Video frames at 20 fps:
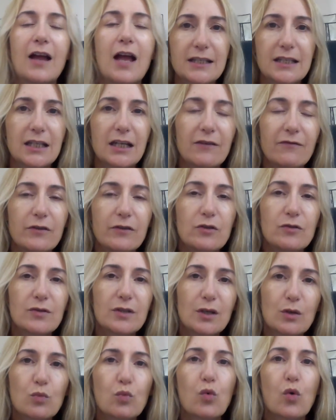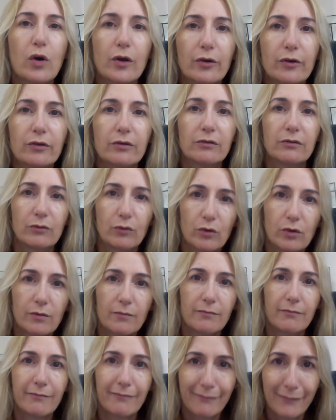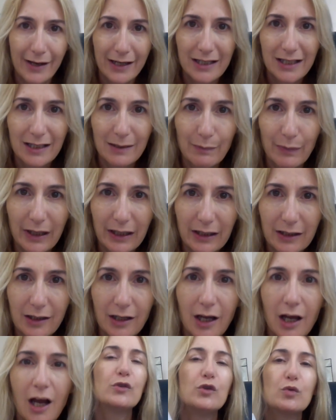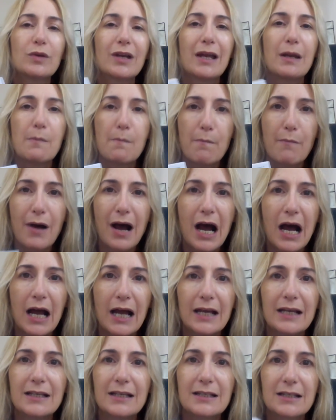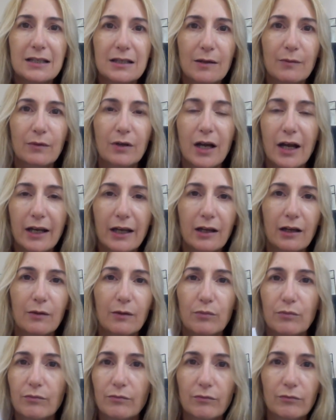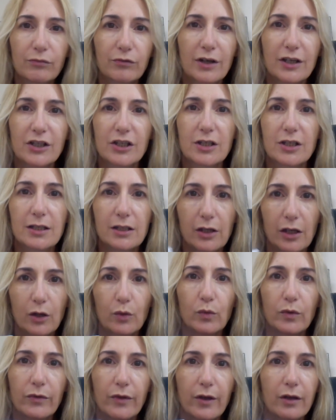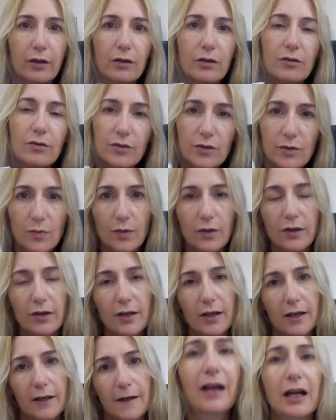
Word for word: Instead of using water or my spit, you can buy some kind of precious liquid that goes with it.